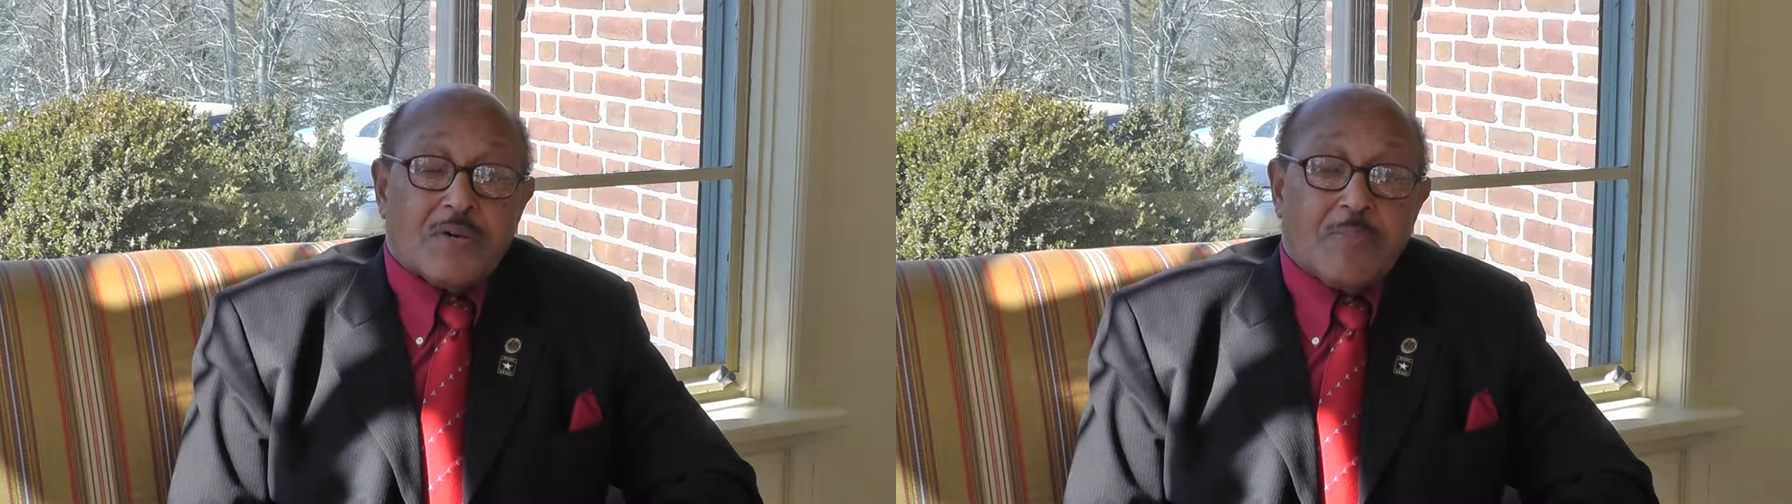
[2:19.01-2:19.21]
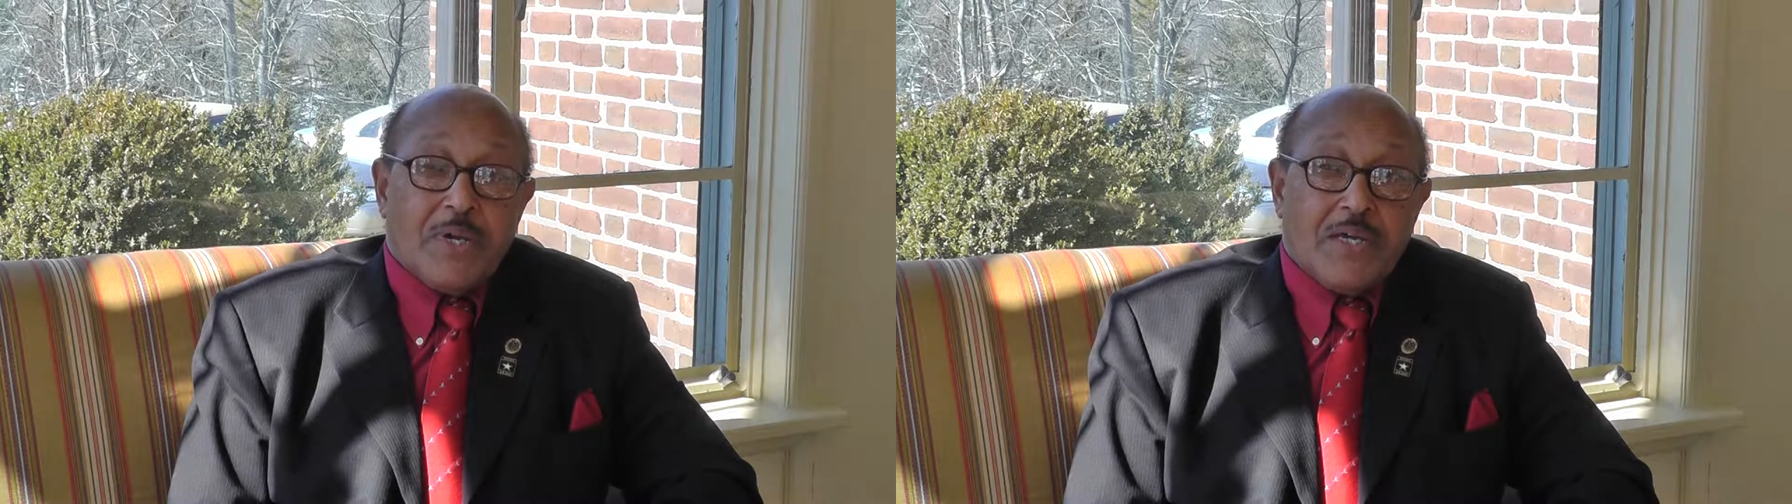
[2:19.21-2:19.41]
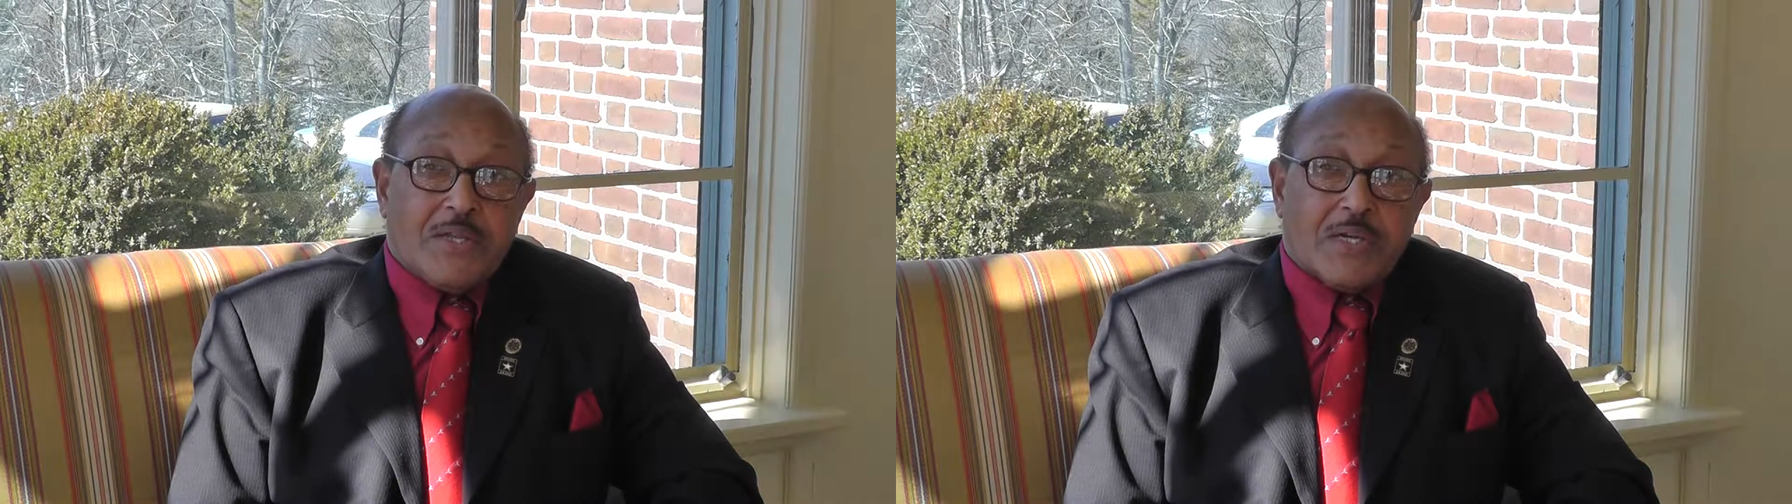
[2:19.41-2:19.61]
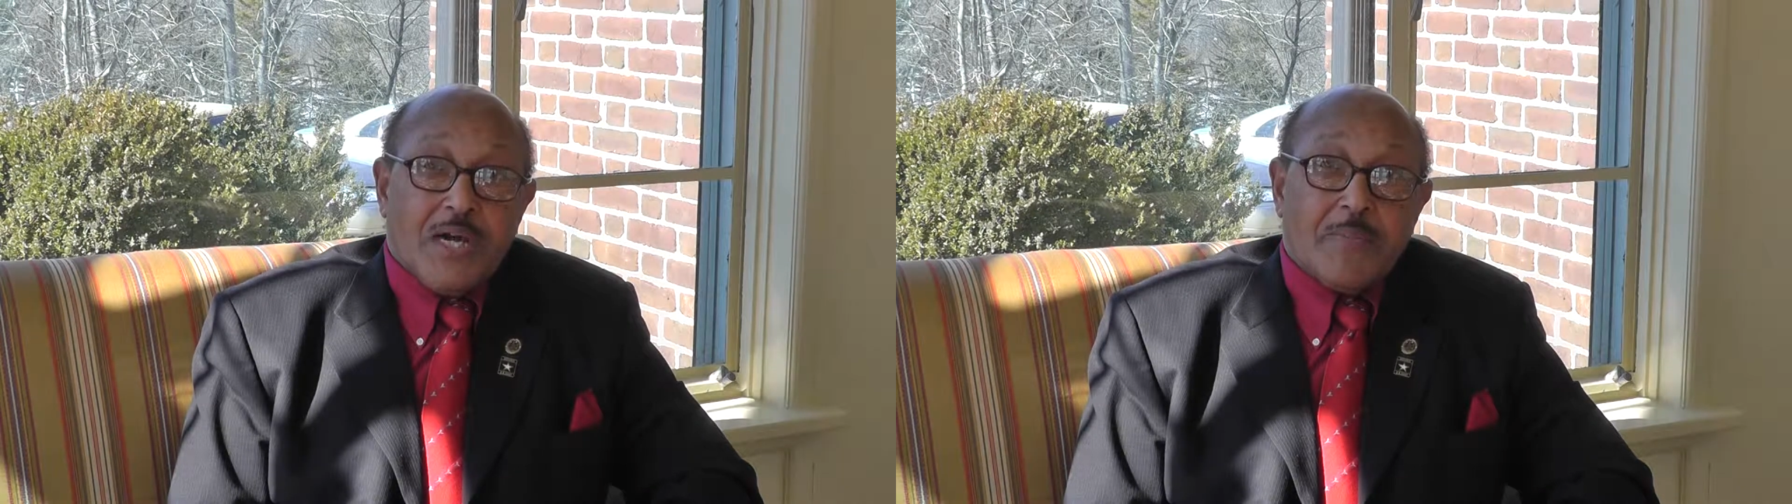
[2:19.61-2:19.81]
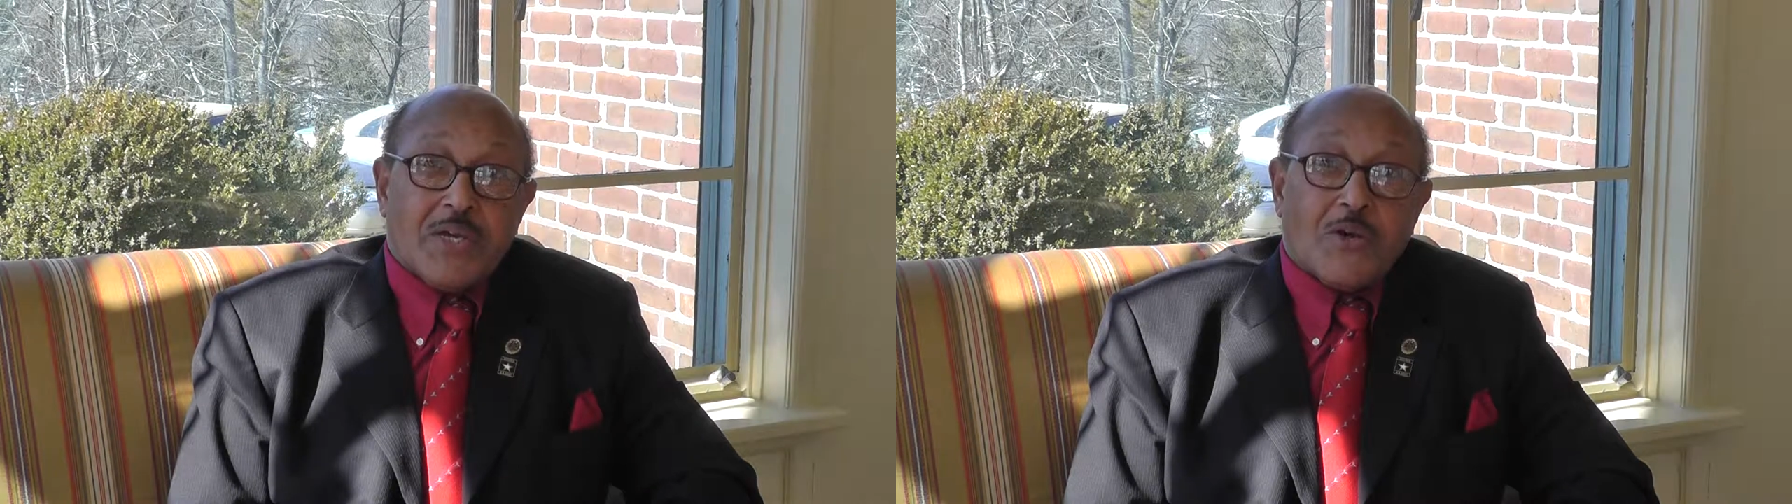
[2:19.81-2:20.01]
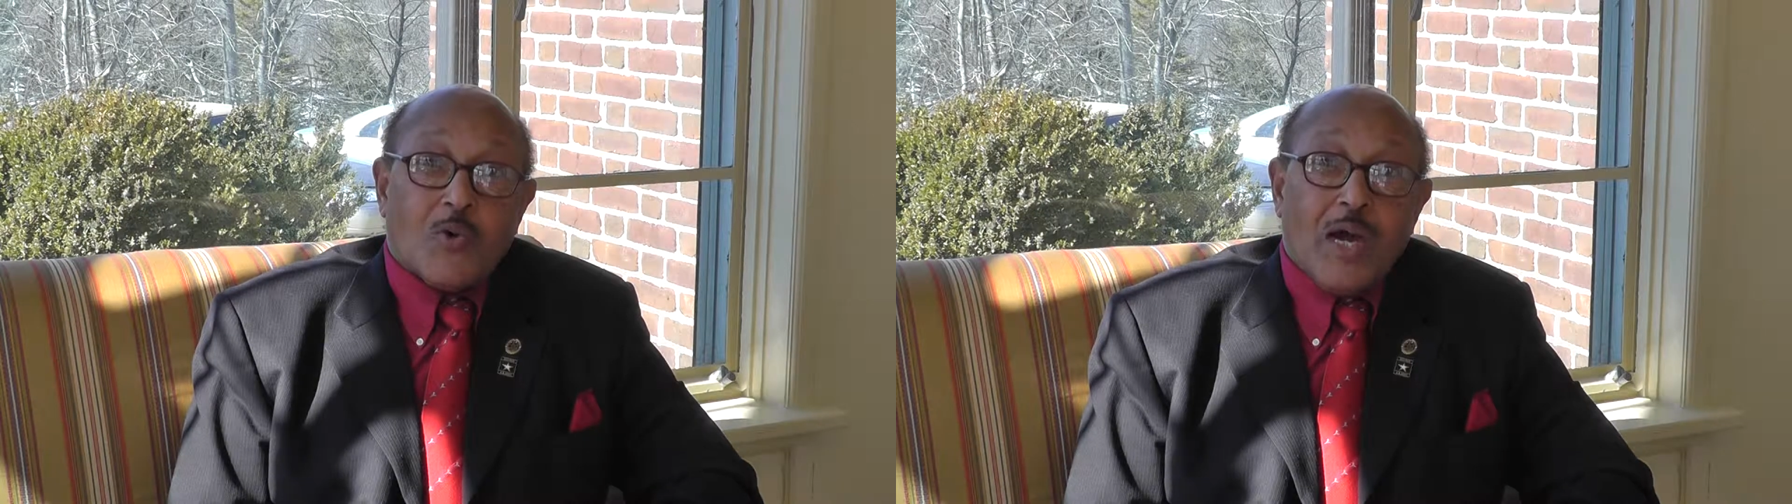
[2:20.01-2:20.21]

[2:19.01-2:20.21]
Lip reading: made a comment on